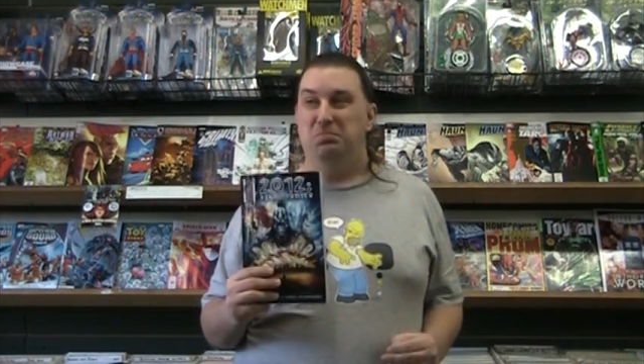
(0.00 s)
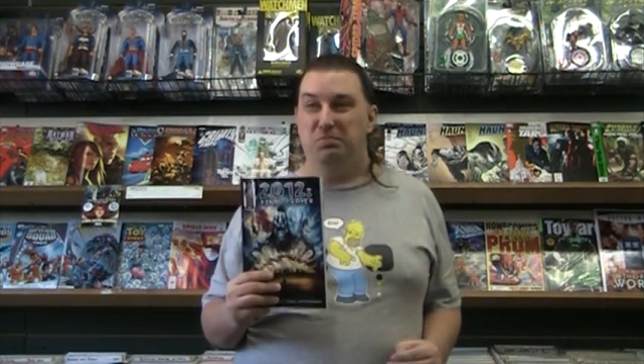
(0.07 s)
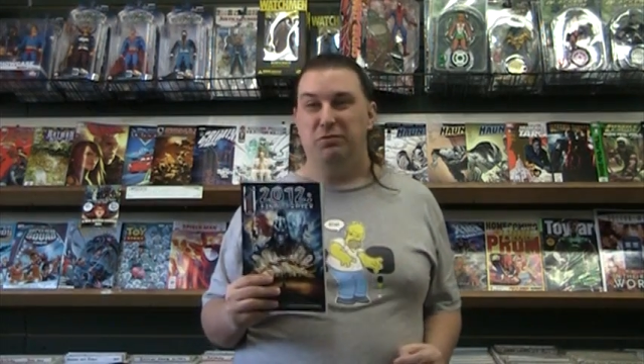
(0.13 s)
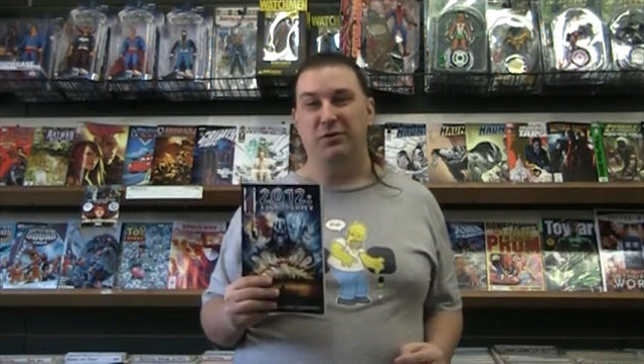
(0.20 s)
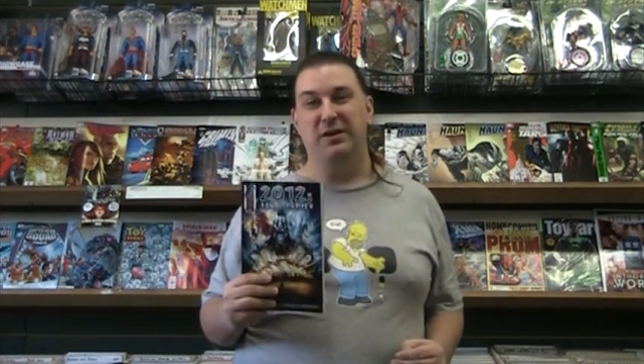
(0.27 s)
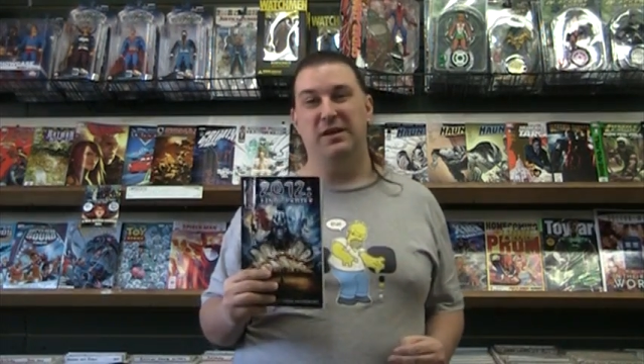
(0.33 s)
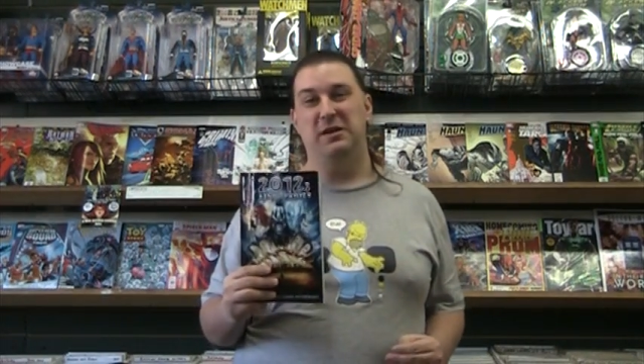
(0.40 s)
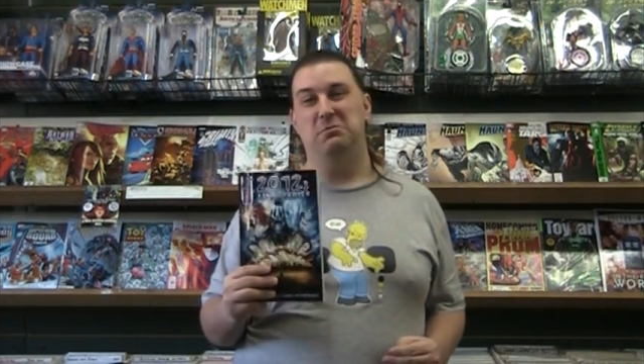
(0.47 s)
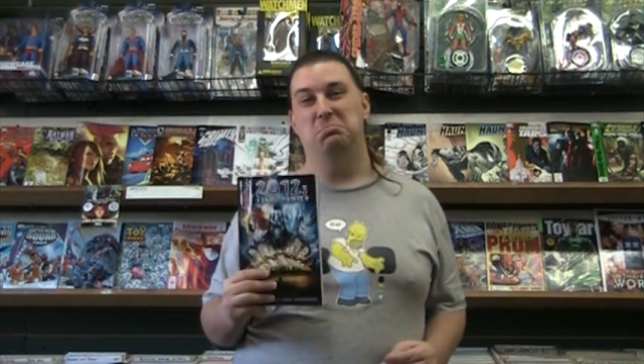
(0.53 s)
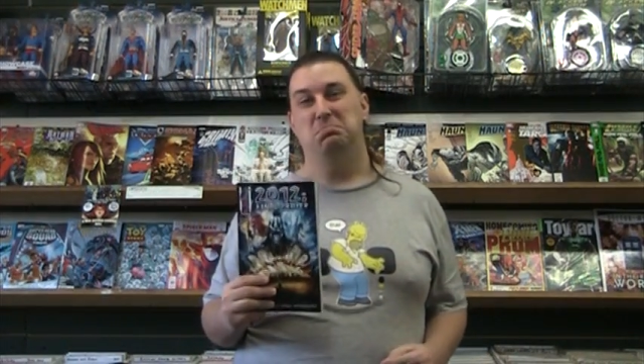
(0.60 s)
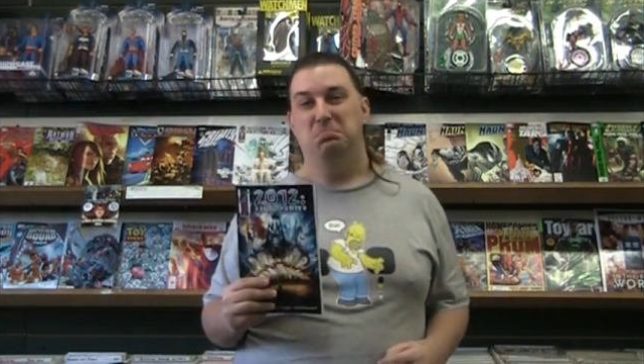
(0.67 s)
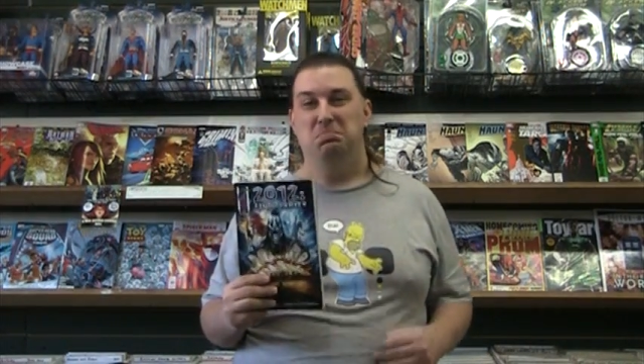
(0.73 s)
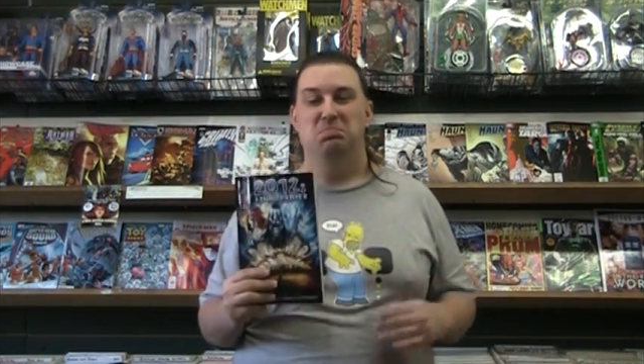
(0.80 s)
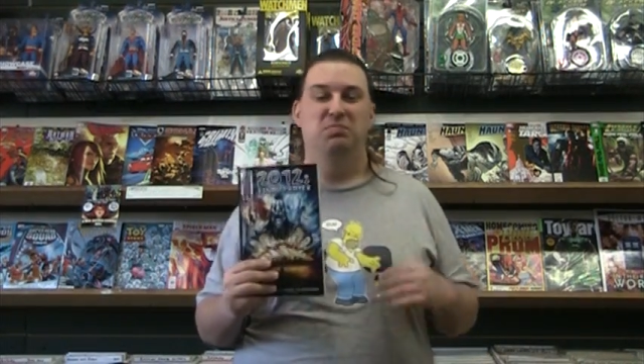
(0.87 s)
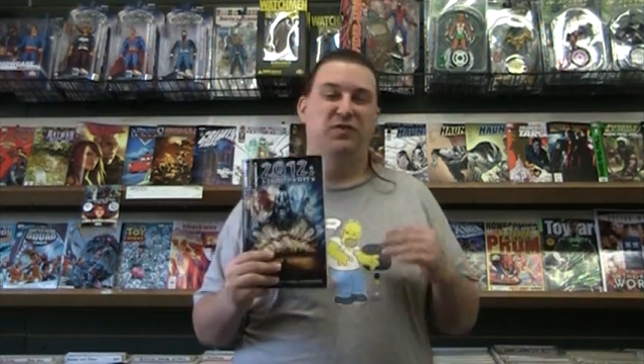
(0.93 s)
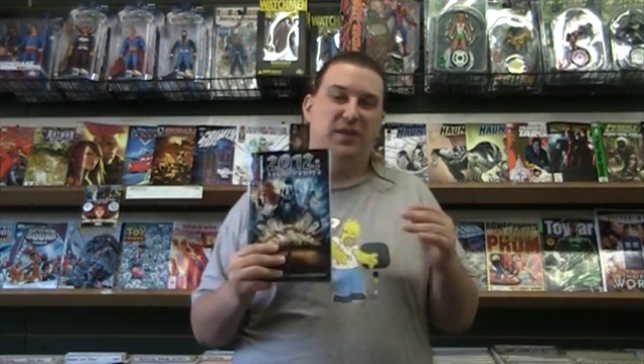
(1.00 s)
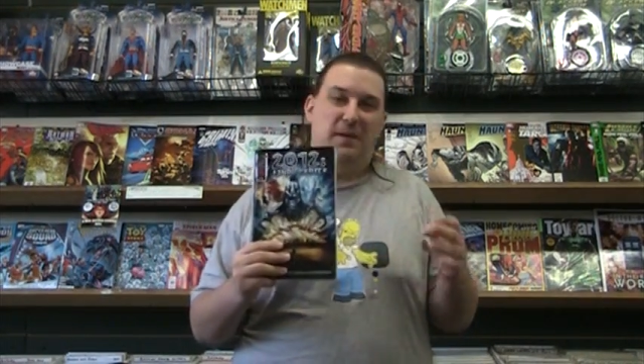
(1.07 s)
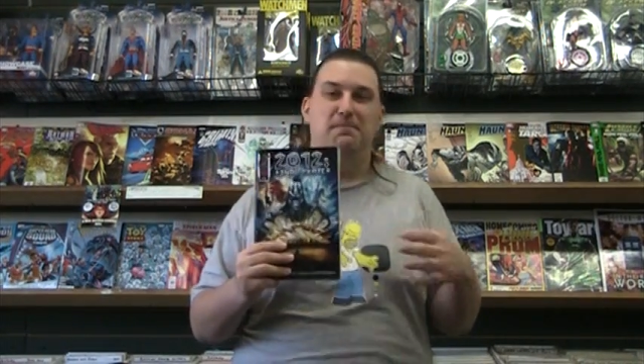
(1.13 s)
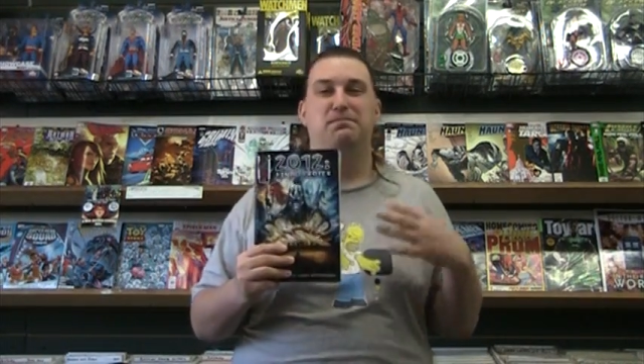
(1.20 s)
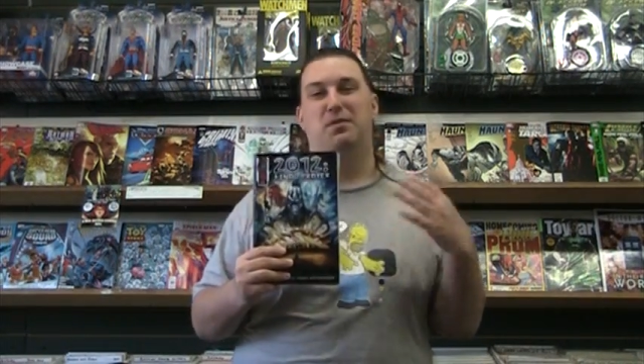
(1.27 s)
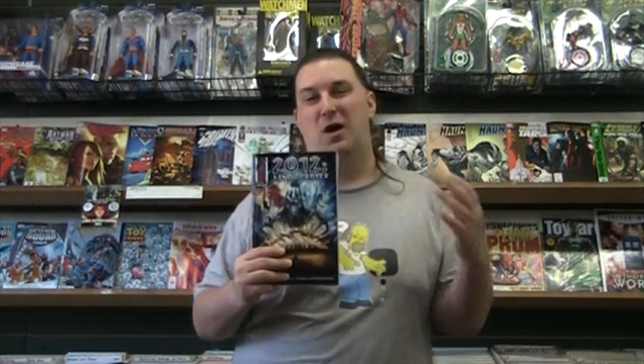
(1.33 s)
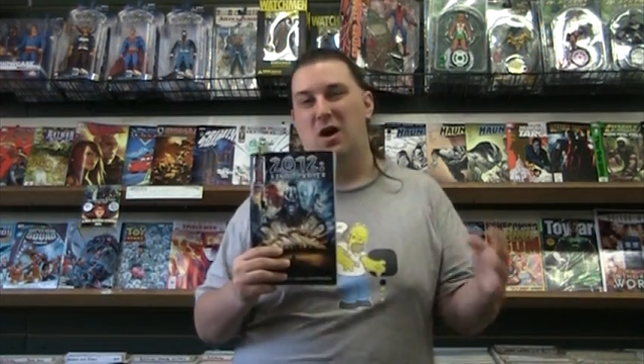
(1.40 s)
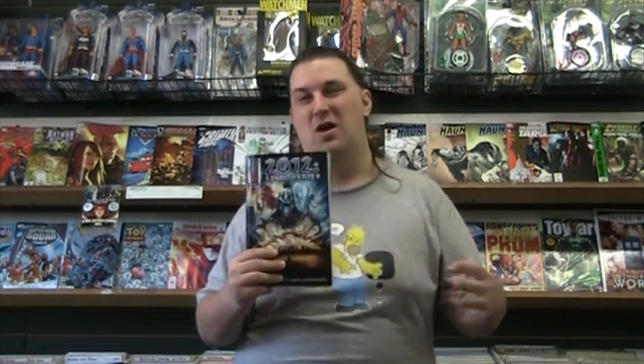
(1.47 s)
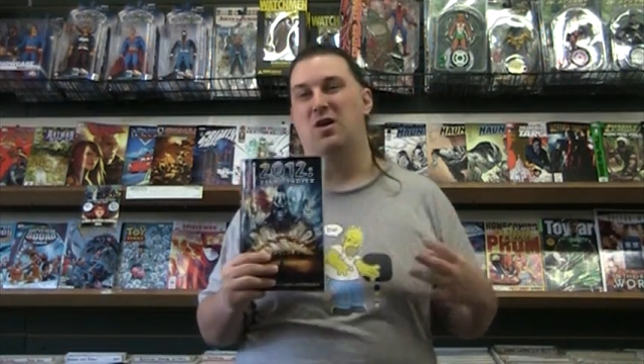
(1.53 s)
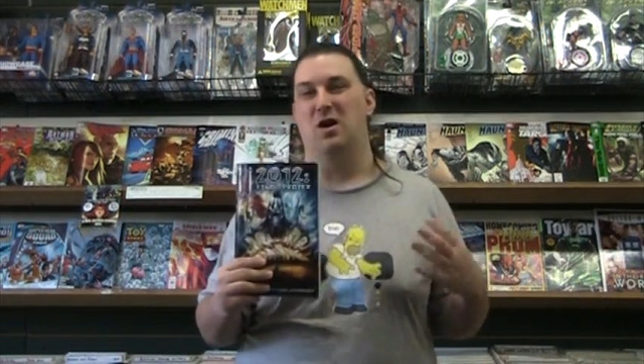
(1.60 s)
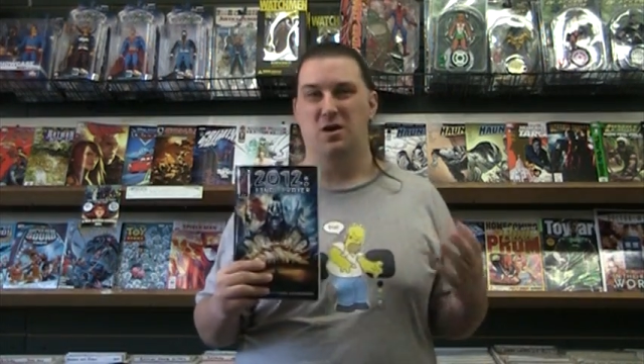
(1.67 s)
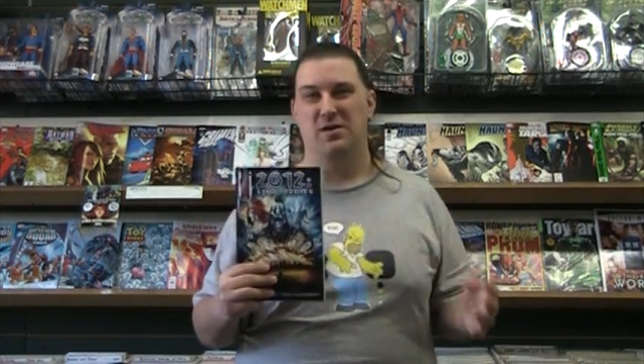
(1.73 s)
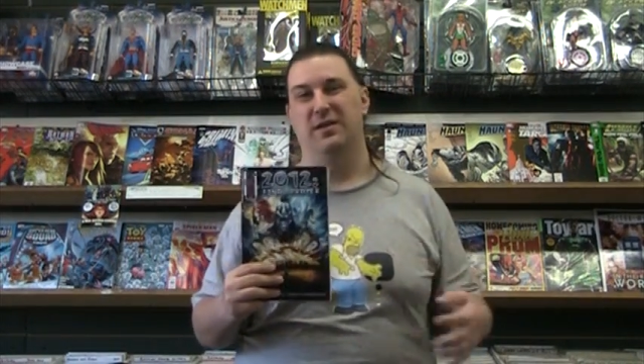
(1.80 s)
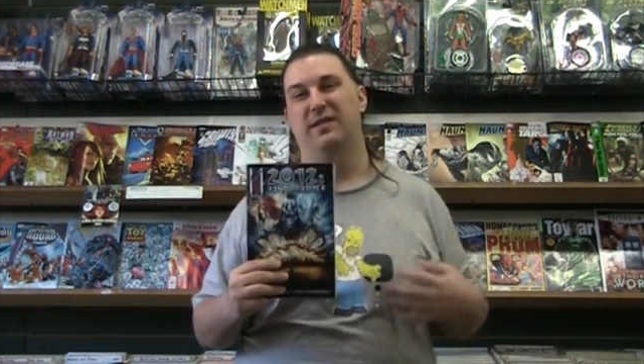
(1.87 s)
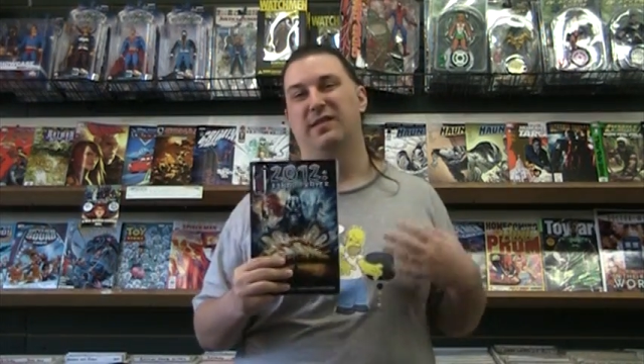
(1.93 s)
pretty subpar
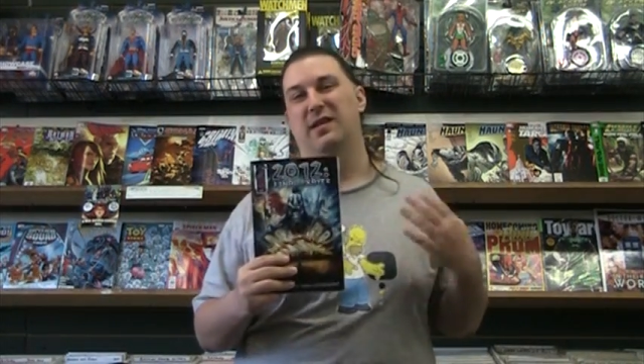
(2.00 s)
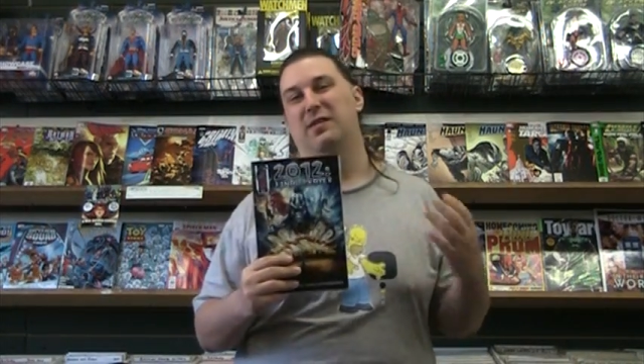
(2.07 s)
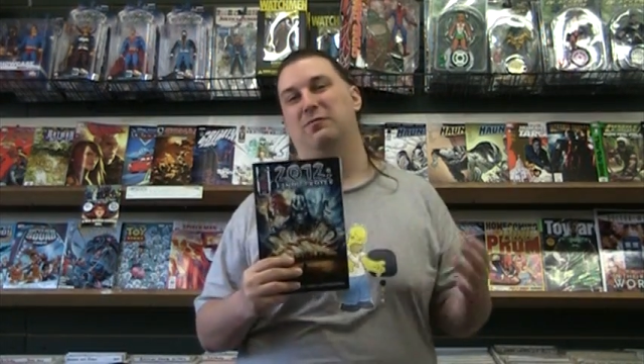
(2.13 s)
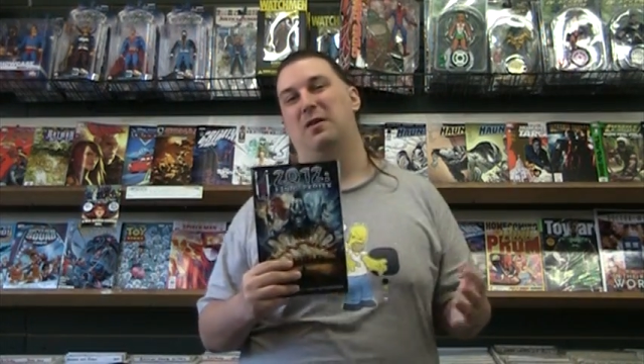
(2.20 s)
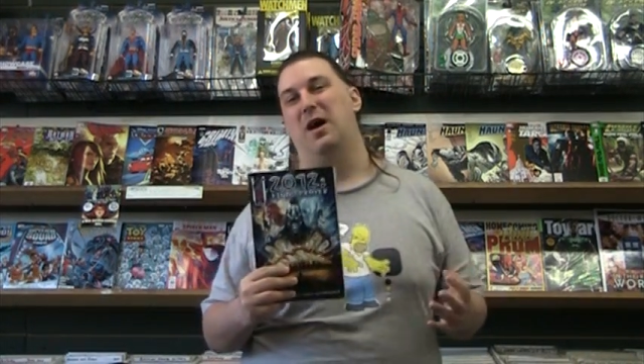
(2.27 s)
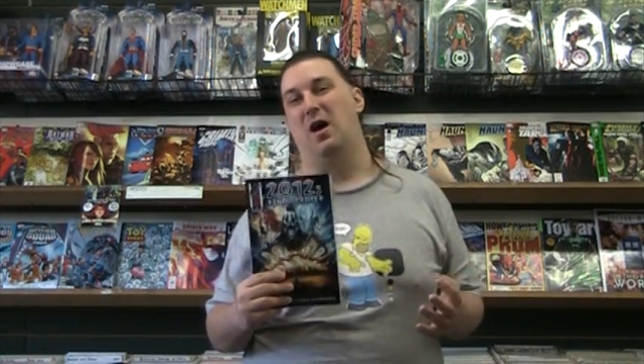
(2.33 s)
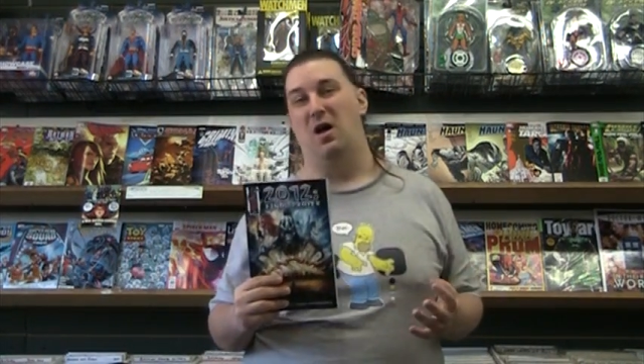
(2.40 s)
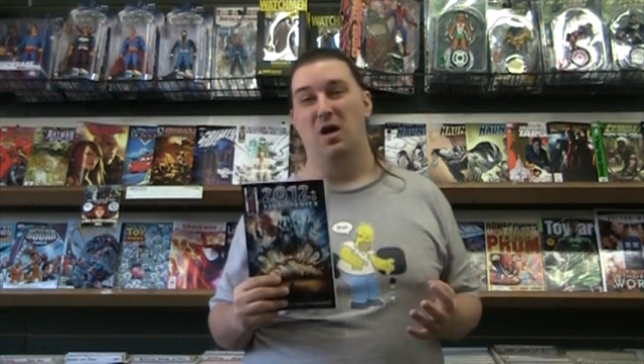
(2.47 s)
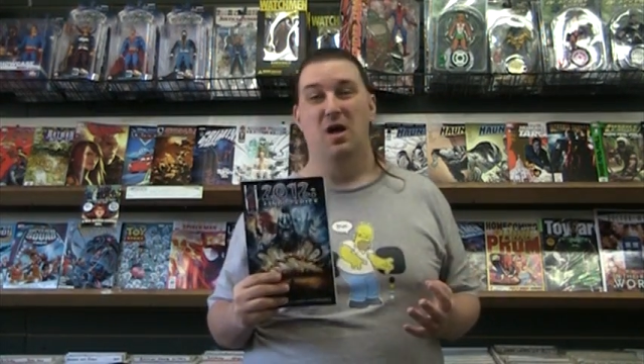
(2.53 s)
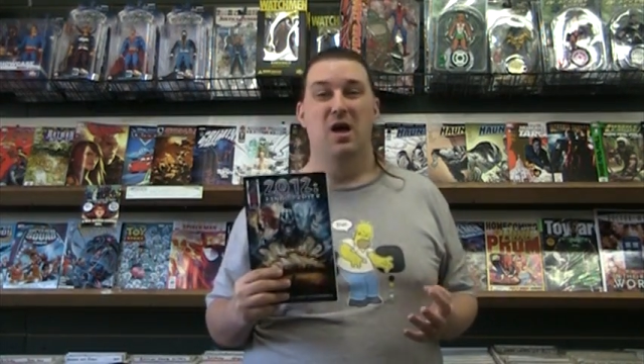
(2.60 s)
artists as well.